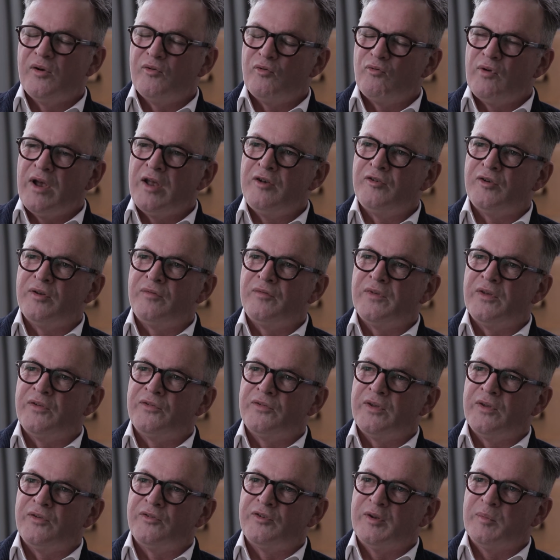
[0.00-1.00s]
rendered this
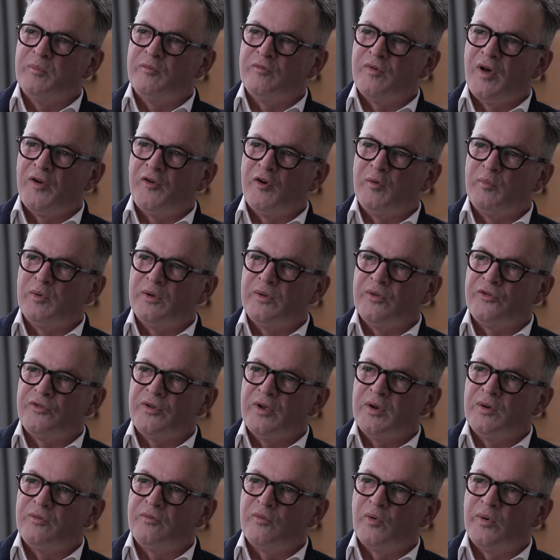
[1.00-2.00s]
system vulnerable.
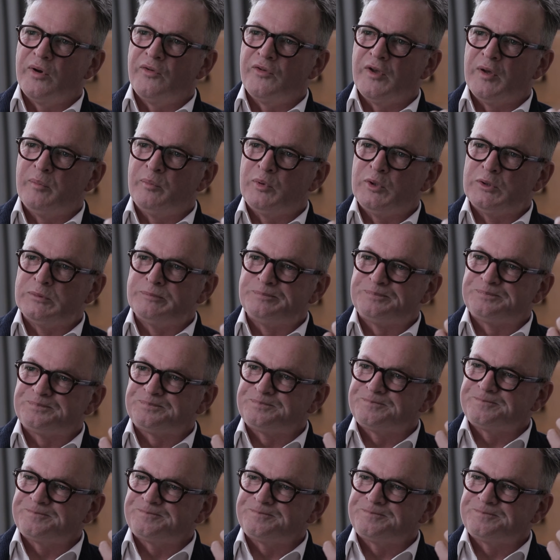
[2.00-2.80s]
So, for example,